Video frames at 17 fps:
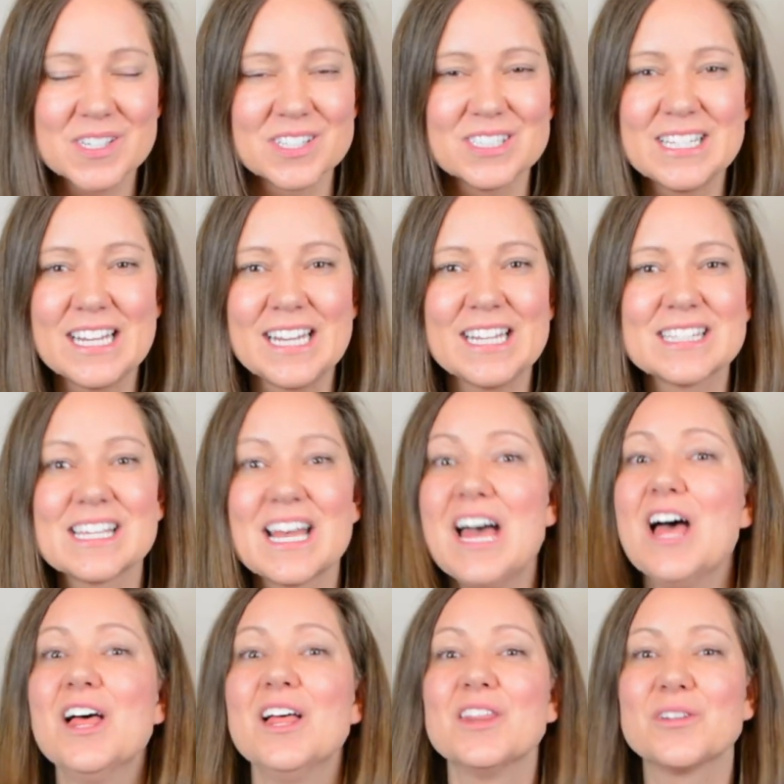or teens,
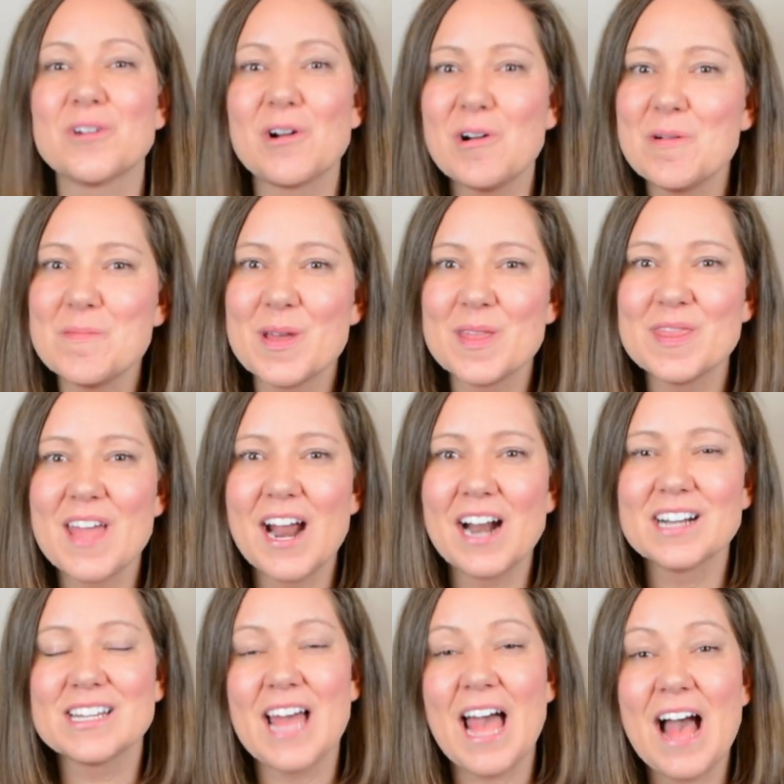throw them in
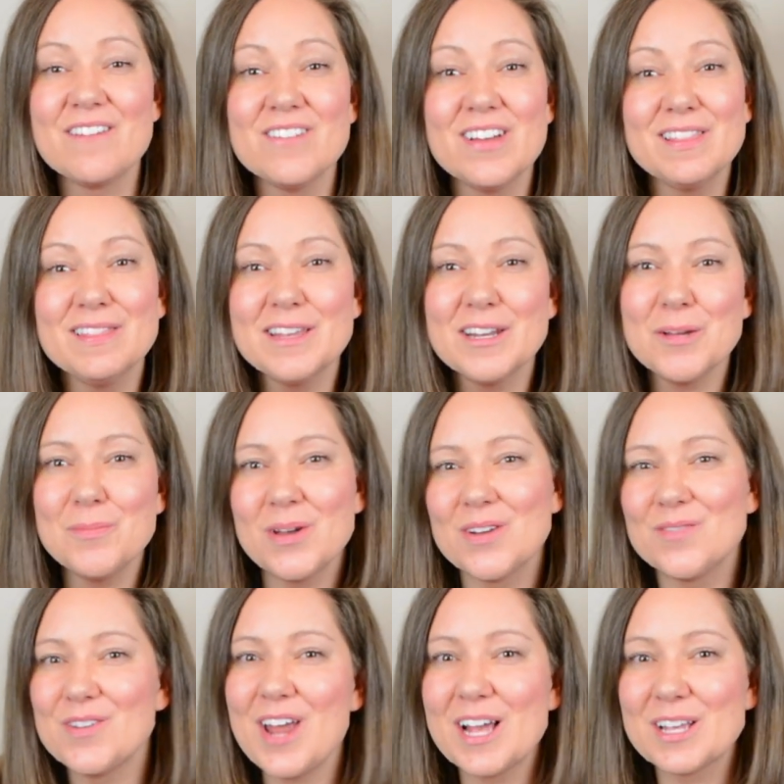there to have a little
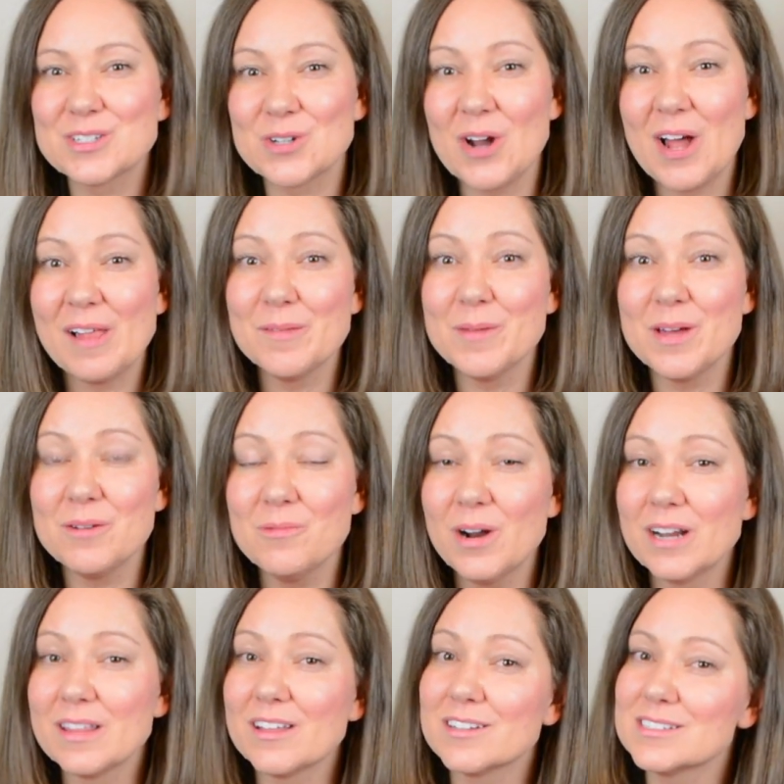bit of an extra element
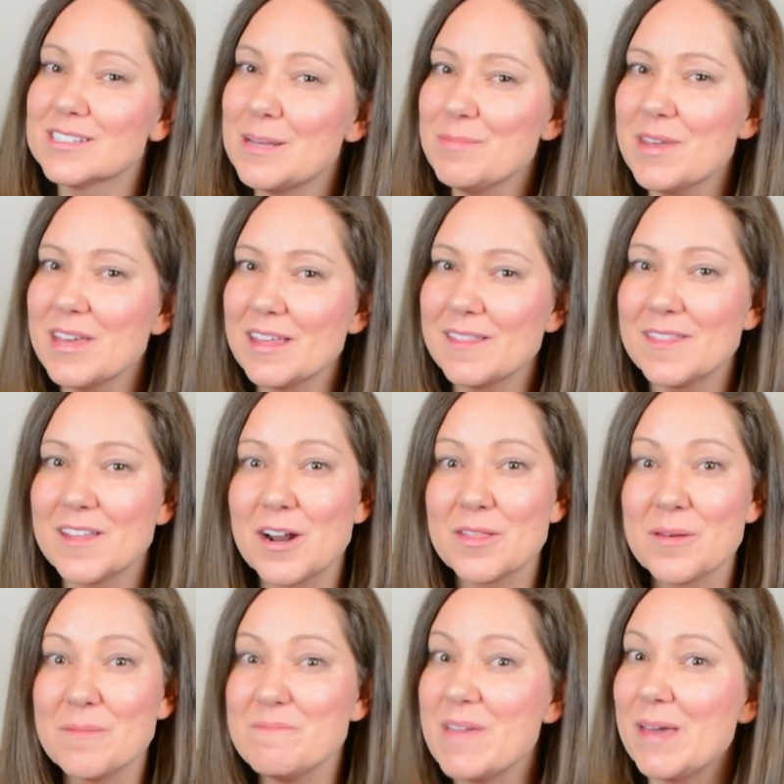where there's something in
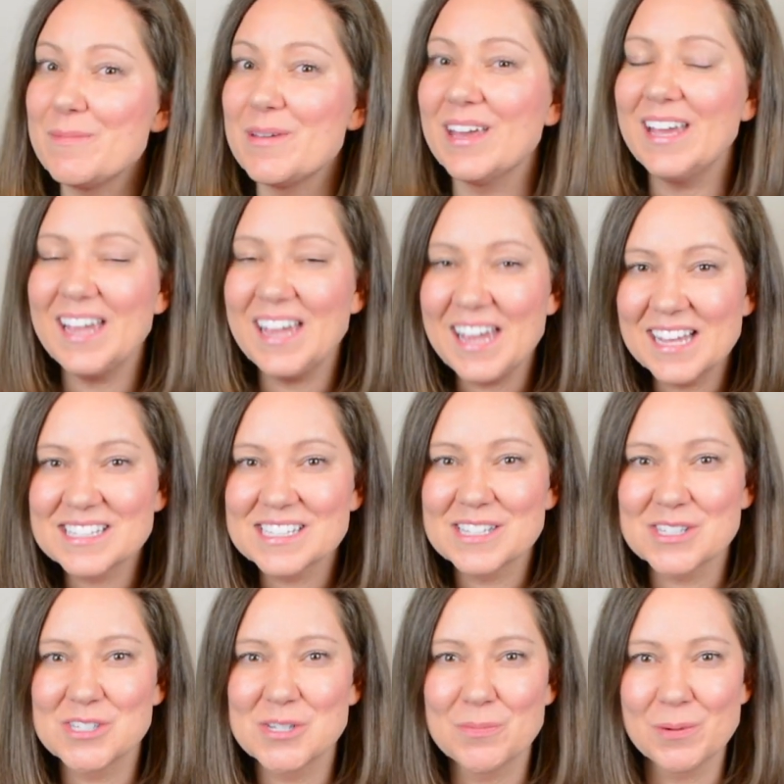there that maybe
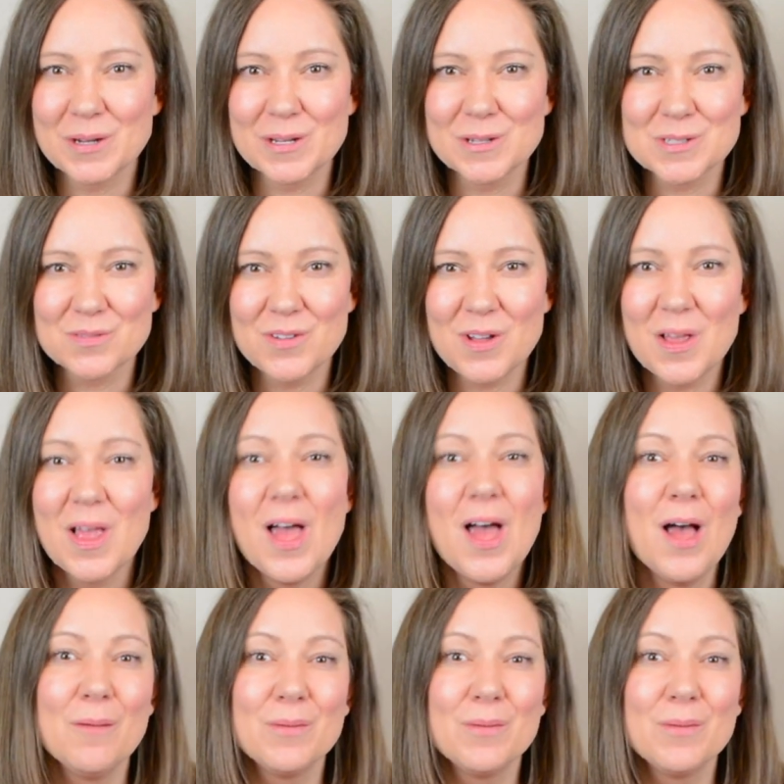isn't super useful,